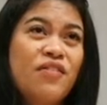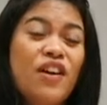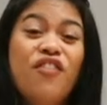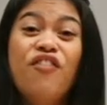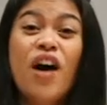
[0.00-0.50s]

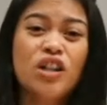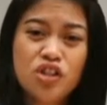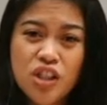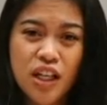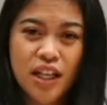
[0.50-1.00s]

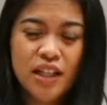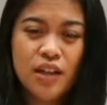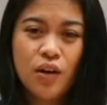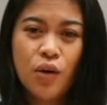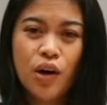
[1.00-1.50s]
function
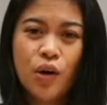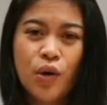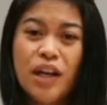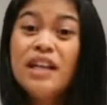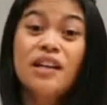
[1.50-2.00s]

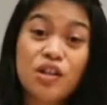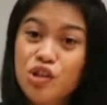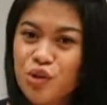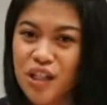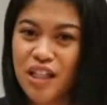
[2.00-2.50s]
or
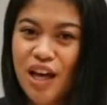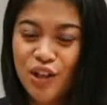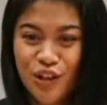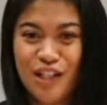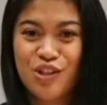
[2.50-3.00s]
industry that
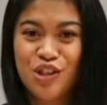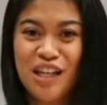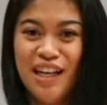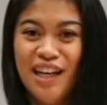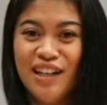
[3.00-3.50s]
you're
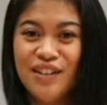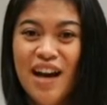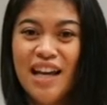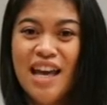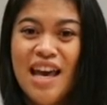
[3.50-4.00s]
interested in,
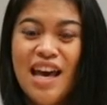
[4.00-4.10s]
right?